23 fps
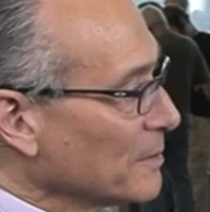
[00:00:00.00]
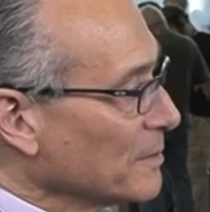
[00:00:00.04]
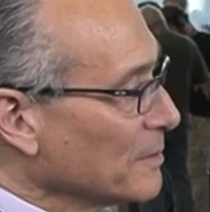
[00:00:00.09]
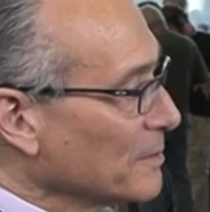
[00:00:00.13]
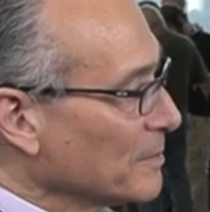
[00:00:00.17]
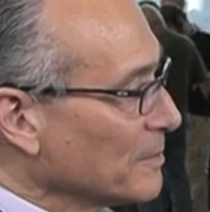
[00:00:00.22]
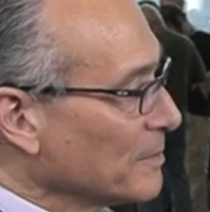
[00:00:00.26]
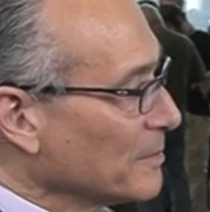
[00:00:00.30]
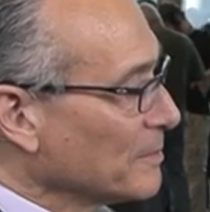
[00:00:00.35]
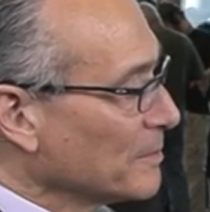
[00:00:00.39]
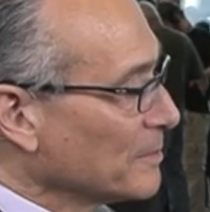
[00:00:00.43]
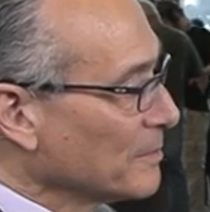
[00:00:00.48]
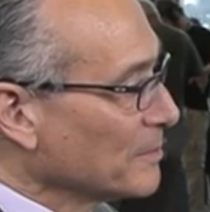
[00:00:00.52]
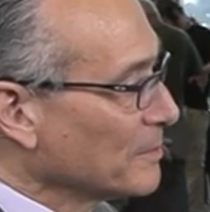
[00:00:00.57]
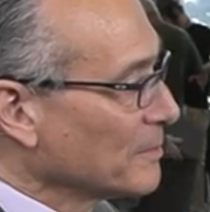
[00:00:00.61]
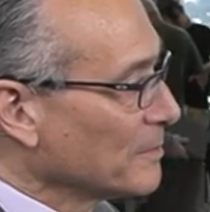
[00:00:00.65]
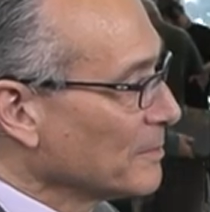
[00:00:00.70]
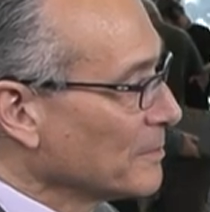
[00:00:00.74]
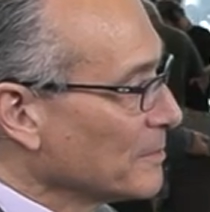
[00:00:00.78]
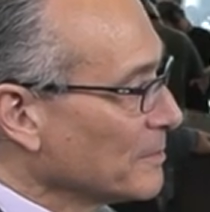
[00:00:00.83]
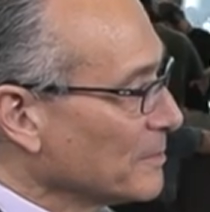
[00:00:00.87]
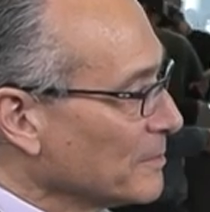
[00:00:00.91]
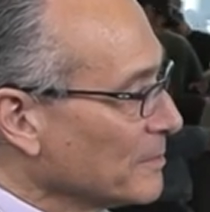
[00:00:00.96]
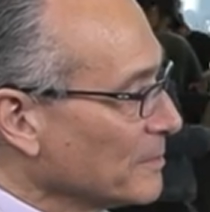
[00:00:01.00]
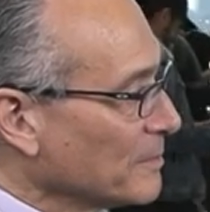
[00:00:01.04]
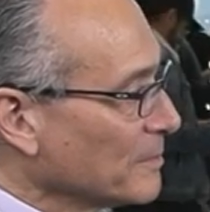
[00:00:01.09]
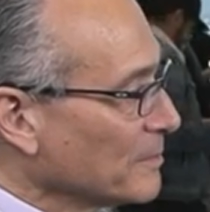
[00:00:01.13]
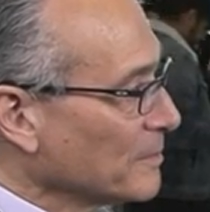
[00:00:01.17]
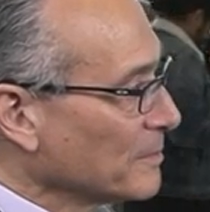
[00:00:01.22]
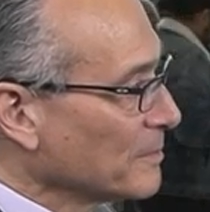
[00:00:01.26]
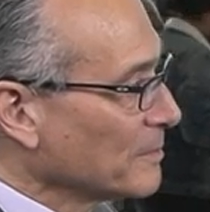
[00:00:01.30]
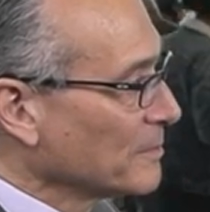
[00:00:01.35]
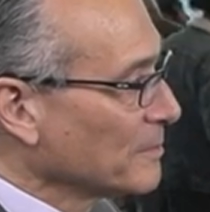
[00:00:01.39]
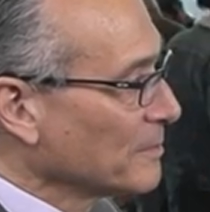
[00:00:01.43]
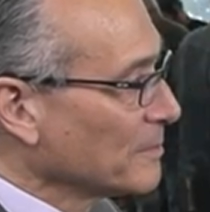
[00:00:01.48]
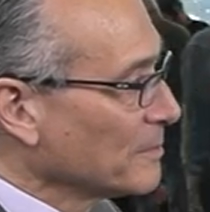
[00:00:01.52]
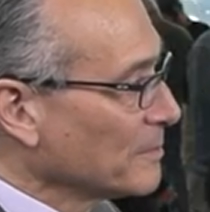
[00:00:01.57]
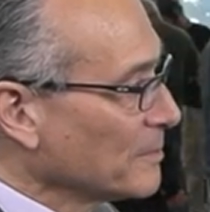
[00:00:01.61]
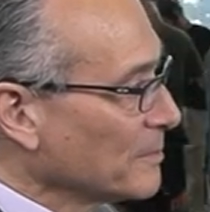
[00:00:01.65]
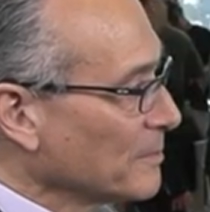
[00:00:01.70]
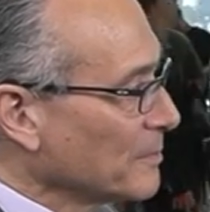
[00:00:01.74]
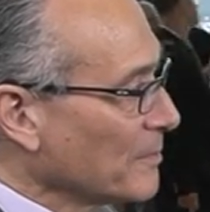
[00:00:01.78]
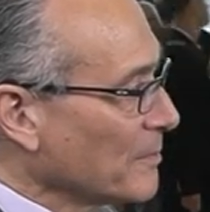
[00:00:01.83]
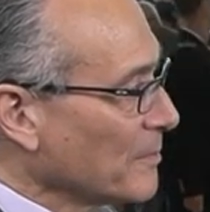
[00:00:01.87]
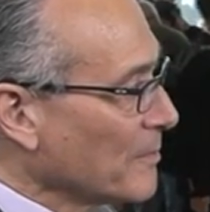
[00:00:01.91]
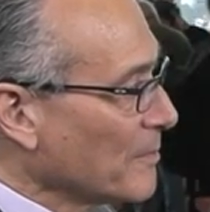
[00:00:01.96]

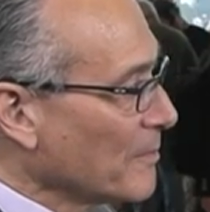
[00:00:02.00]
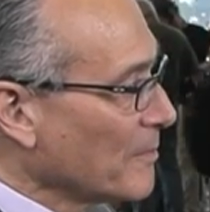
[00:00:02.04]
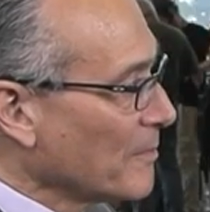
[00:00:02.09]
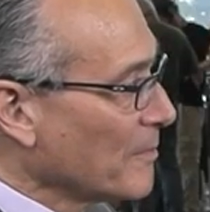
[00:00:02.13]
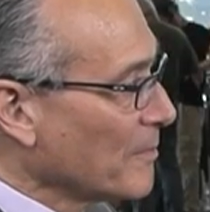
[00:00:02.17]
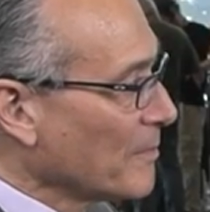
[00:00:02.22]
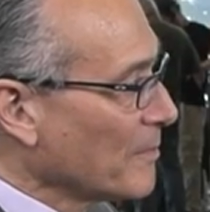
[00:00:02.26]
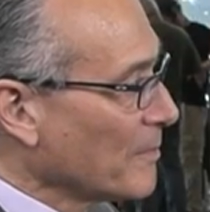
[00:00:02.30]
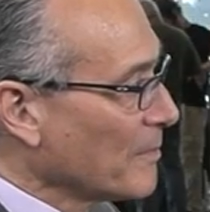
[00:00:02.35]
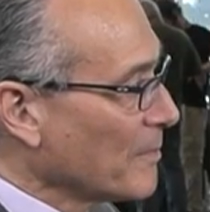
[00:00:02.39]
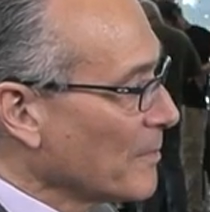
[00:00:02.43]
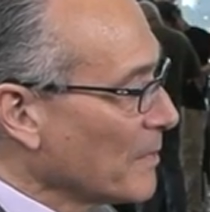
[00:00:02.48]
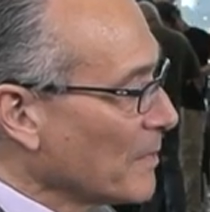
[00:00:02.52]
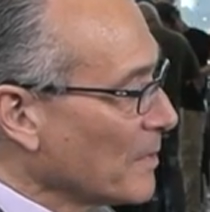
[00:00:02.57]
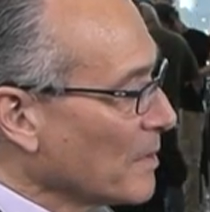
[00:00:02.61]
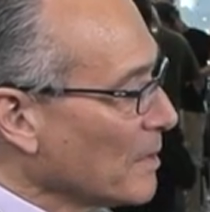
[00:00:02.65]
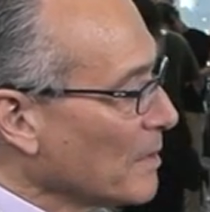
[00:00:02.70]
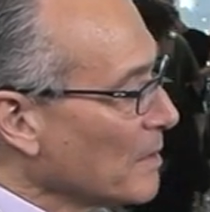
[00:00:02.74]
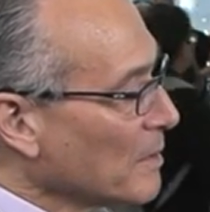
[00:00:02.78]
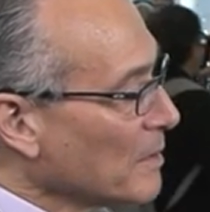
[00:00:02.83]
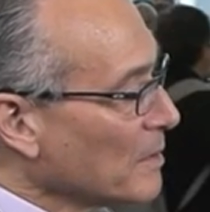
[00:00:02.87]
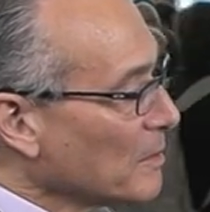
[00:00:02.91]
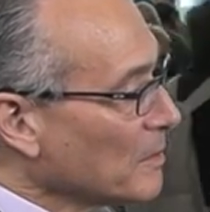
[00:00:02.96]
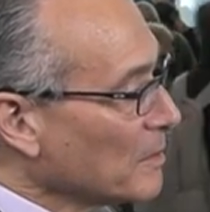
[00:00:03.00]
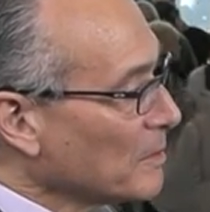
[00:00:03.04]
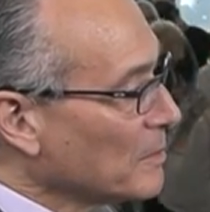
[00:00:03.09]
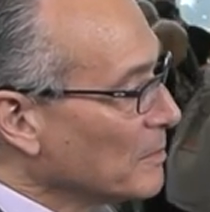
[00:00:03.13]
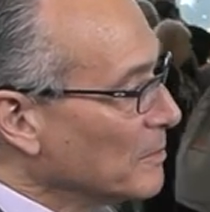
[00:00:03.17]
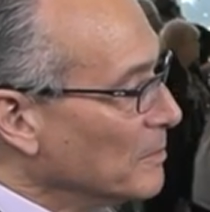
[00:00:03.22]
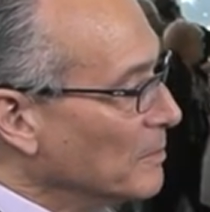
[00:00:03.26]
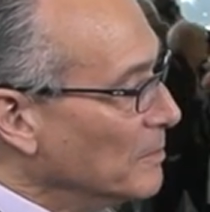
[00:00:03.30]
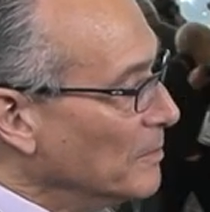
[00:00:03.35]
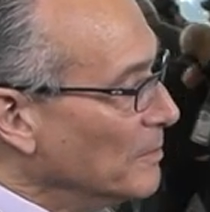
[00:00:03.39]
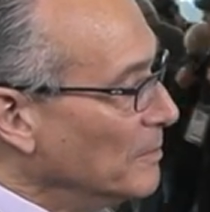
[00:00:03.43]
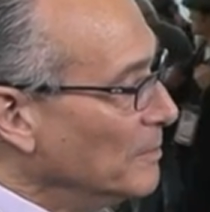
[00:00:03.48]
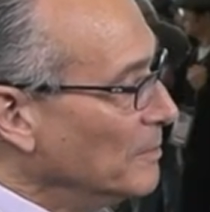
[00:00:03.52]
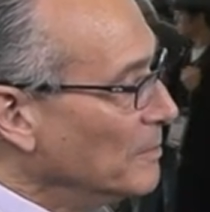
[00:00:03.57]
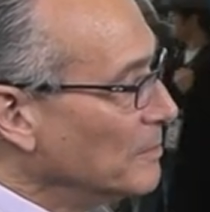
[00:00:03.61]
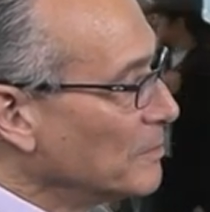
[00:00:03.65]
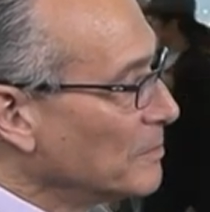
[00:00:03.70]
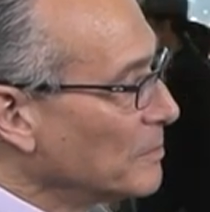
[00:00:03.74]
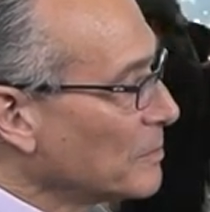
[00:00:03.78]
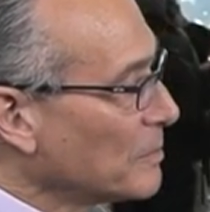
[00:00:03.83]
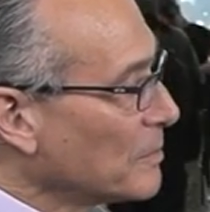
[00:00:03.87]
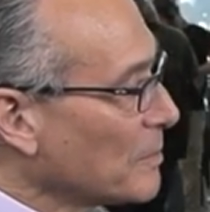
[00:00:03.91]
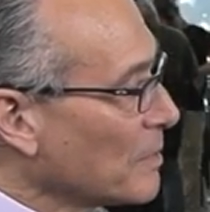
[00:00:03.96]

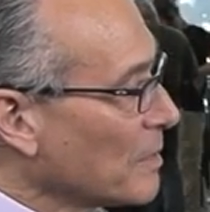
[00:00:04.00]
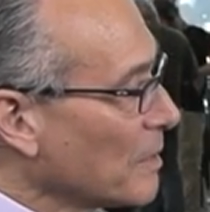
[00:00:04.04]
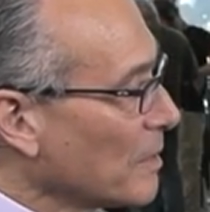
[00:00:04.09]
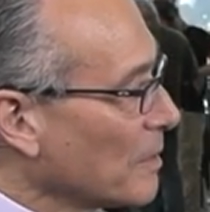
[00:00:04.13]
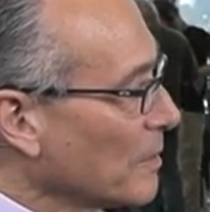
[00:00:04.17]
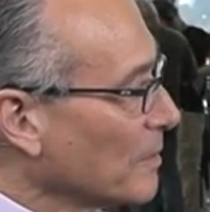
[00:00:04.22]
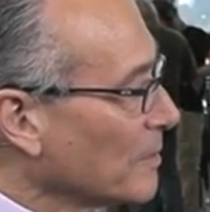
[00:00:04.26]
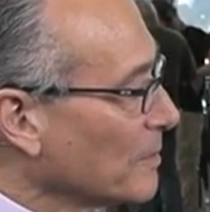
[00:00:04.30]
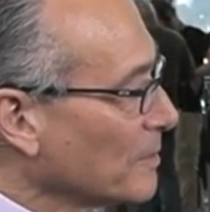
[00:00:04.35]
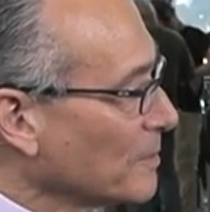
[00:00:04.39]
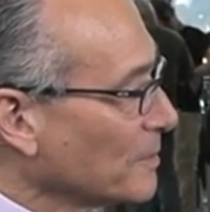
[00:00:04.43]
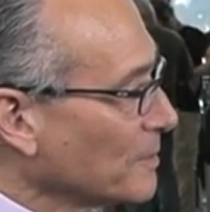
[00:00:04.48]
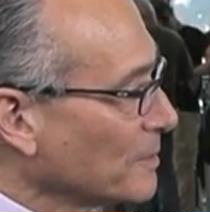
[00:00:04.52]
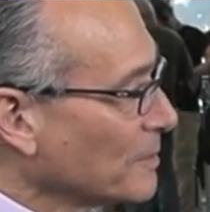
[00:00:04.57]
[no speech]